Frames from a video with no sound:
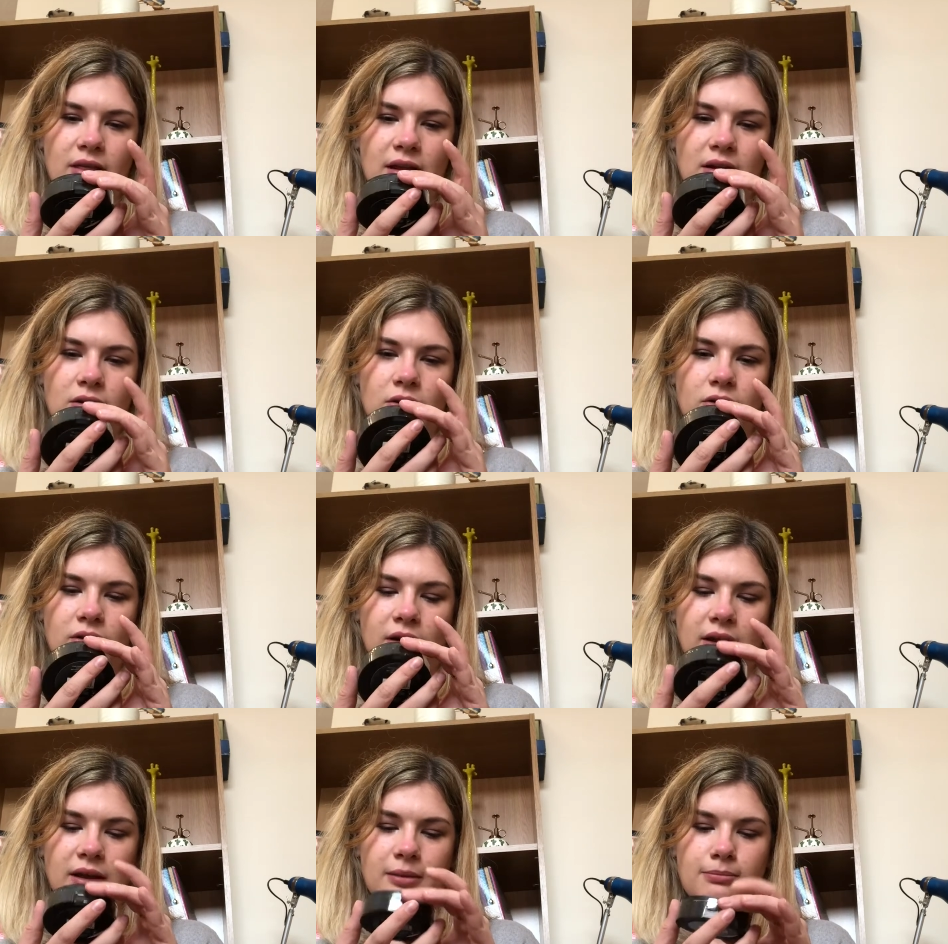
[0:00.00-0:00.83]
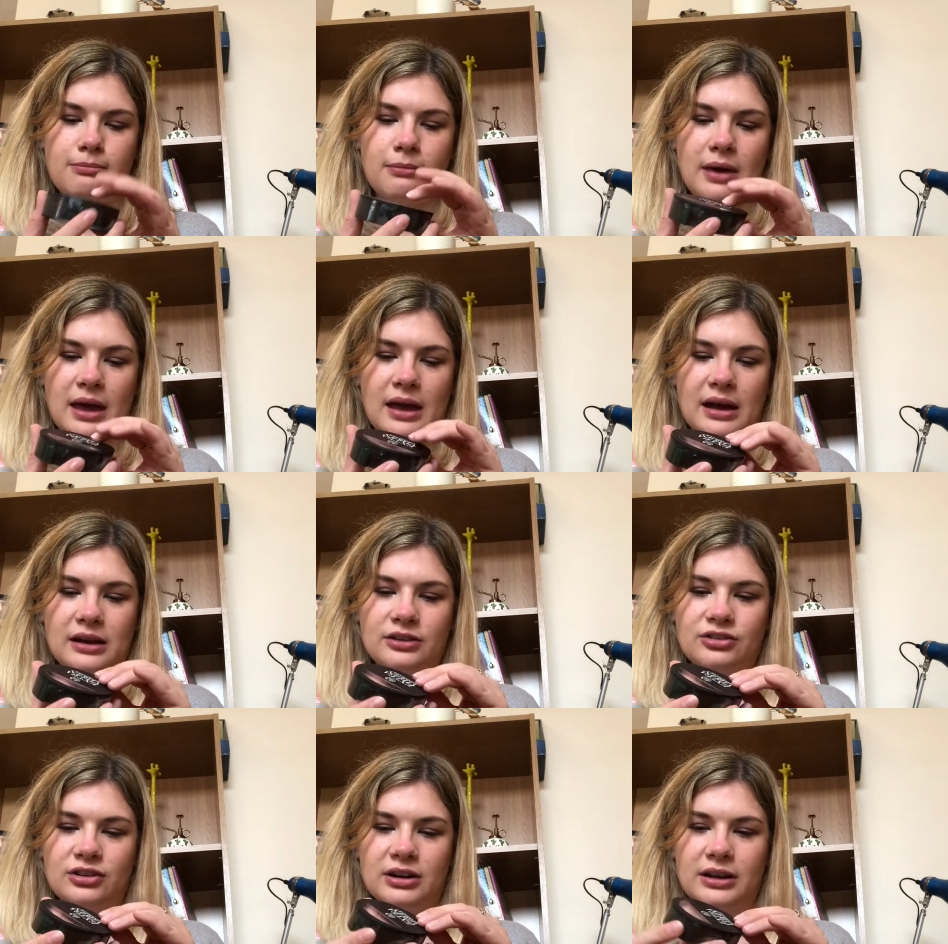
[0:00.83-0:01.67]
That looks like it may
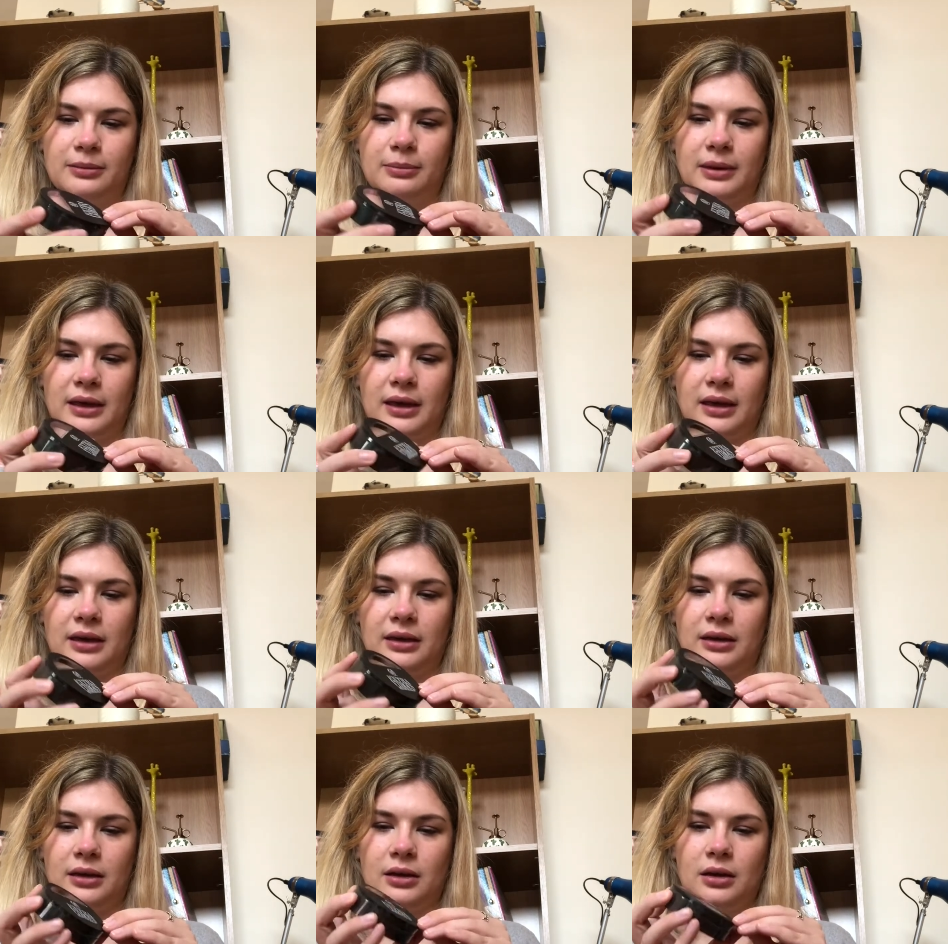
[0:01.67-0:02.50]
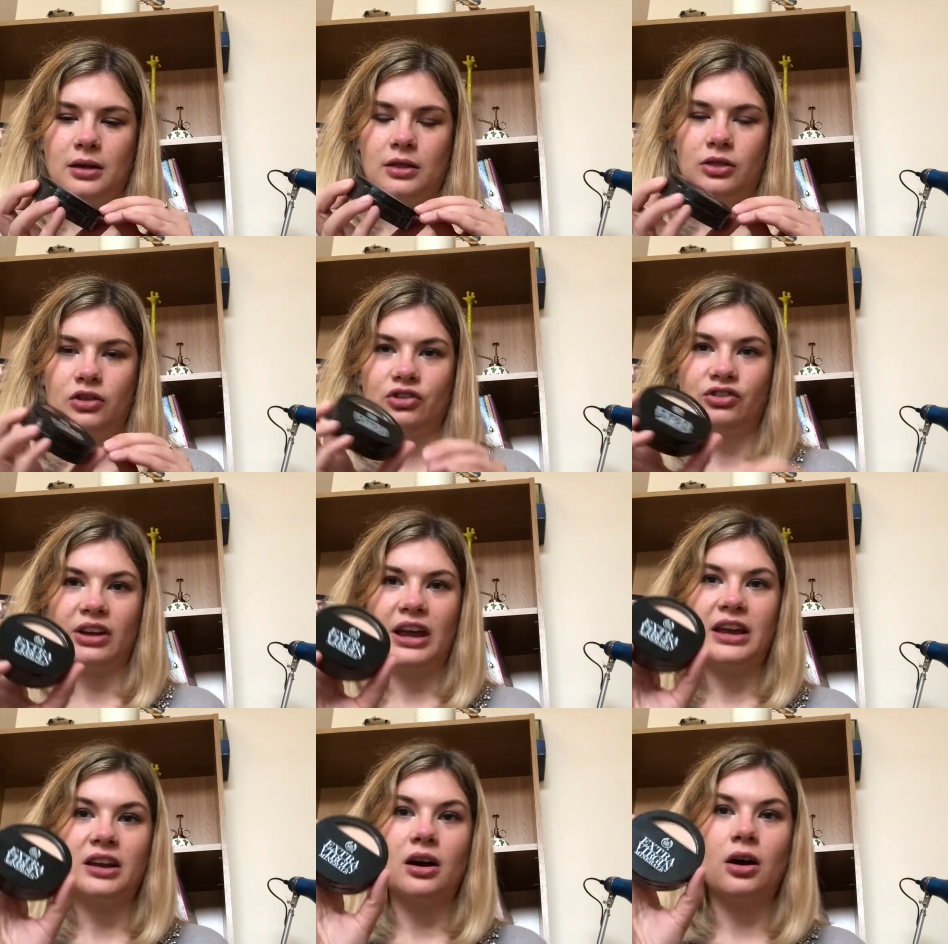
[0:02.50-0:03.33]
actually be the
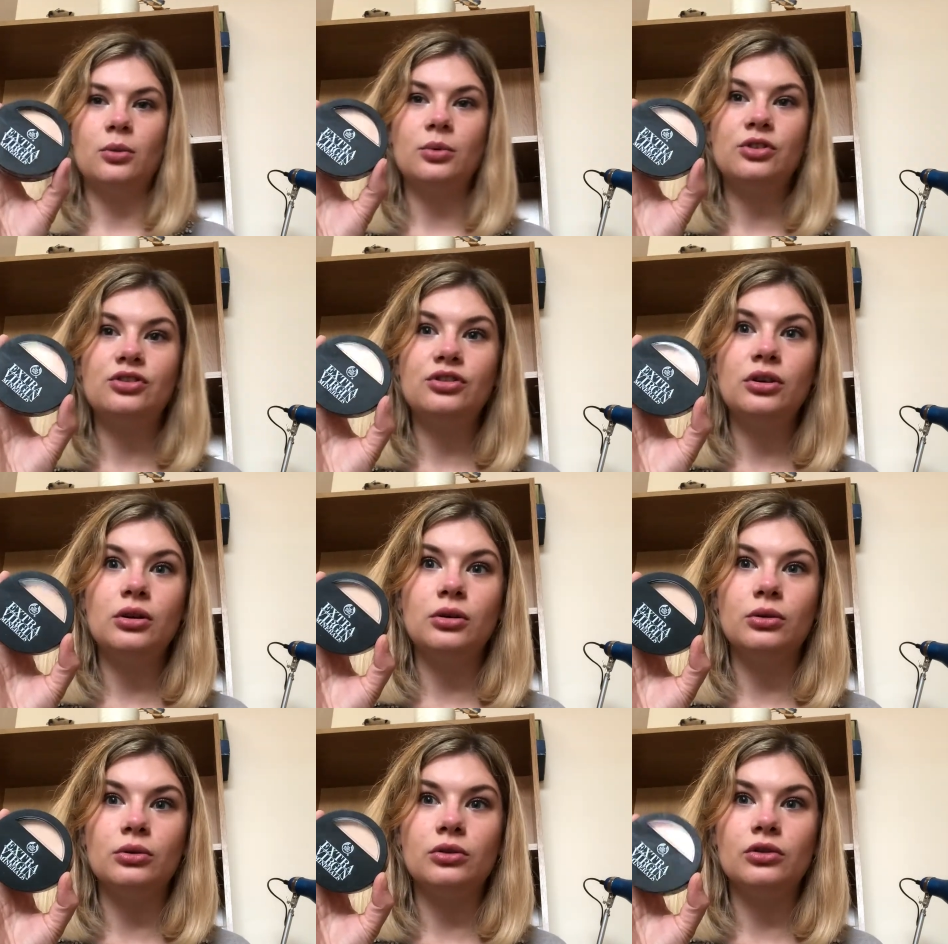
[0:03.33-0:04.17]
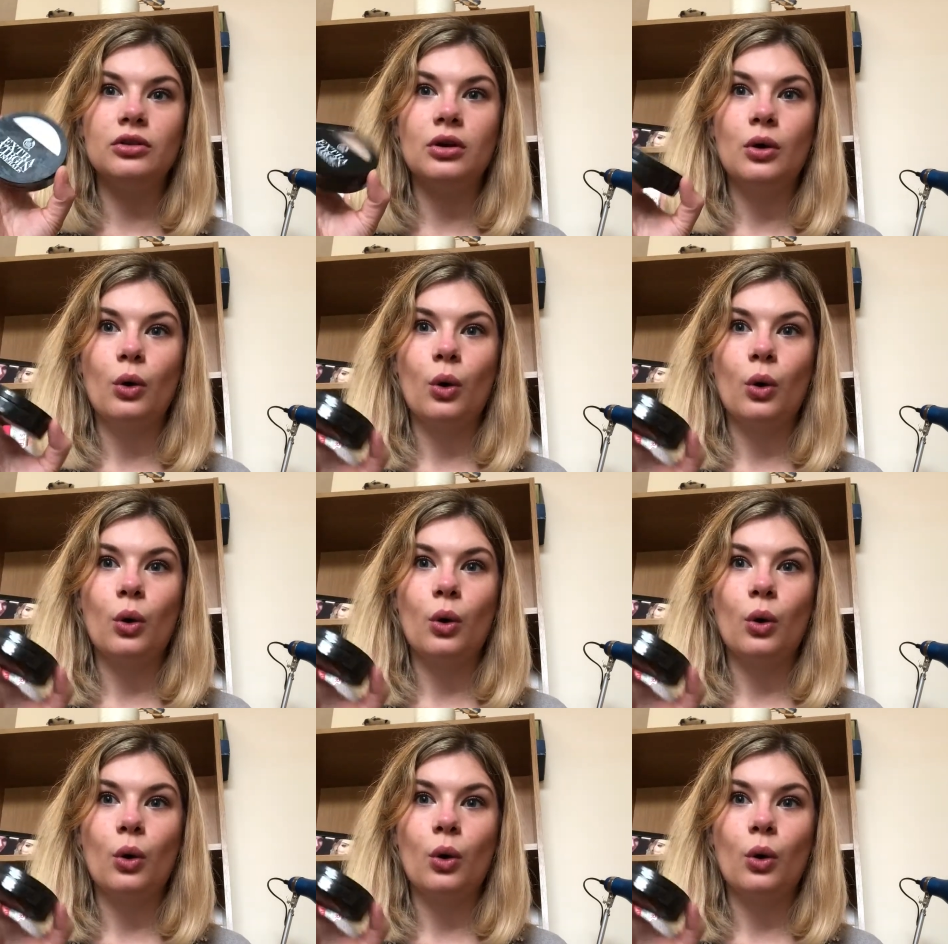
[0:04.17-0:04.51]
shade I would use.